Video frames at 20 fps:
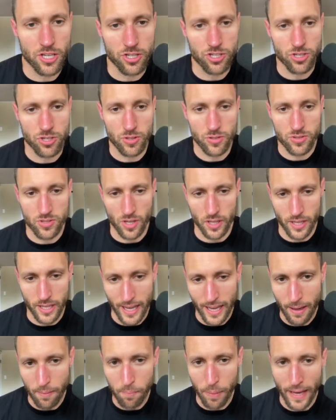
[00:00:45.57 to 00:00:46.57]
choose a
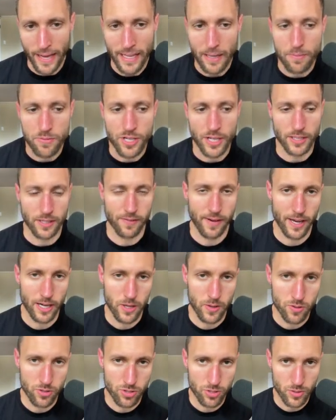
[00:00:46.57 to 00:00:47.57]
campaign objective. How do
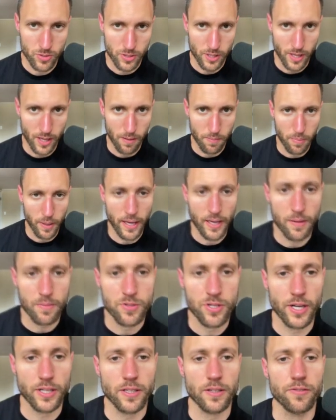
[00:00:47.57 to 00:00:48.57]
you choose a campaign
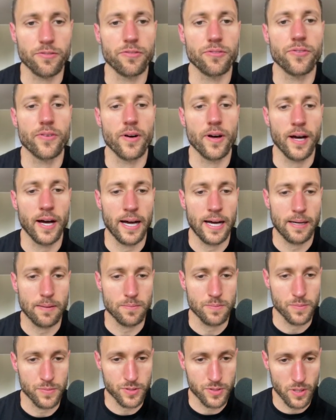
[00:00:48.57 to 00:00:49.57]
objective?
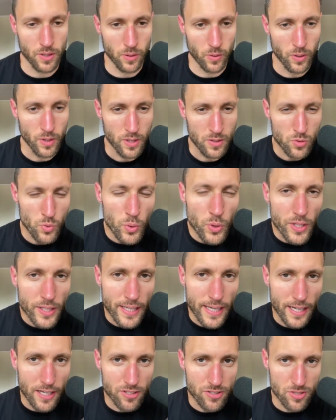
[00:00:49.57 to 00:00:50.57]
So there's really
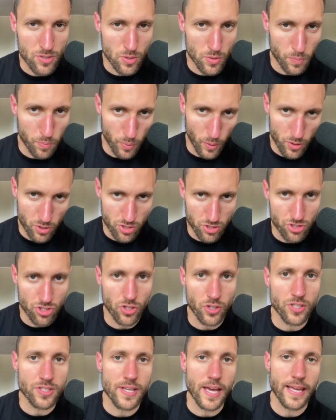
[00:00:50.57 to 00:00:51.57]
kind of 2 approaches you
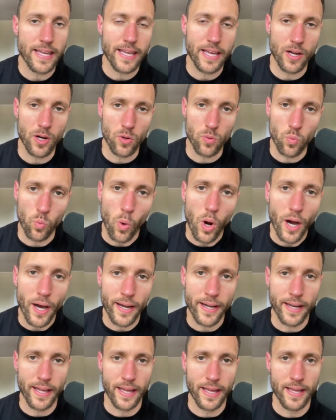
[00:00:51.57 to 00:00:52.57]
could take here.
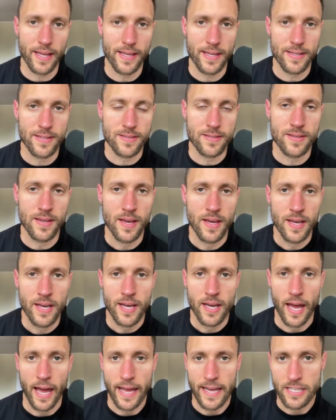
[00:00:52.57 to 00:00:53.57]
One is
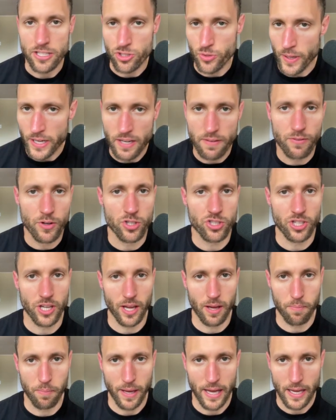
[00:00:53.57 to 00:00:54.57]
a straight conversion
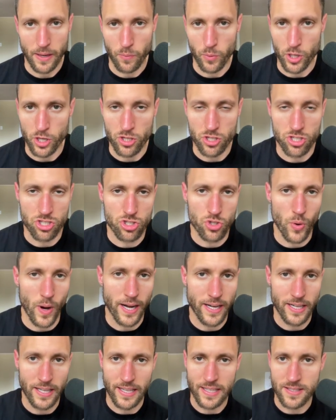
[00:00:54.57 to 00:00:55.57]
campaign where you're just
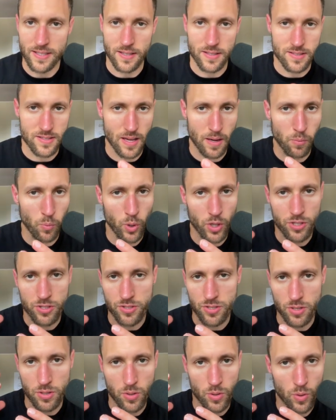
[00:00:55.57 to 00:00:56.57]
trying to get to someone
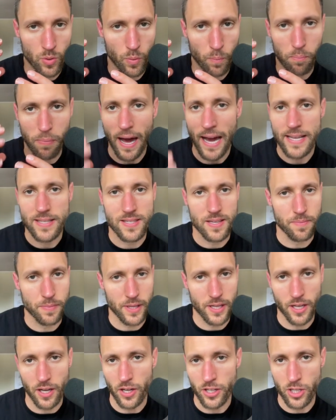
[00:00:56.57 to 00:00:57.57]
to buy
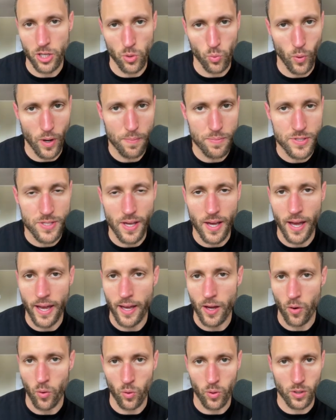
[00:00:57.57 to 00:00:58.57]
something on your
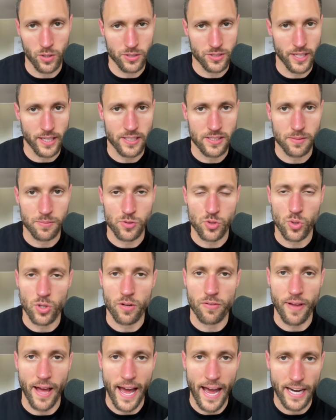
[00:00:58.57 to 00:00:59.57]
website or take some sort
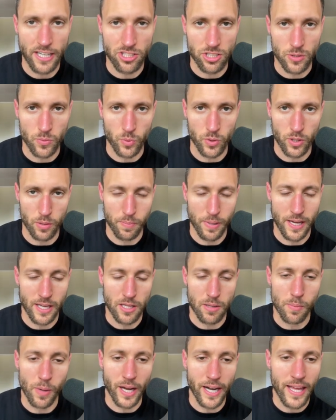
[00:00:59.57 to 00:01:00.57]
of action where they're paying
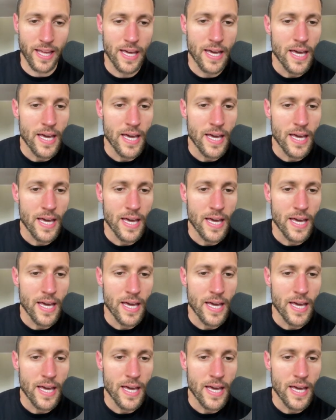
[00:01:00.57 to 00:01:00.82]
you money.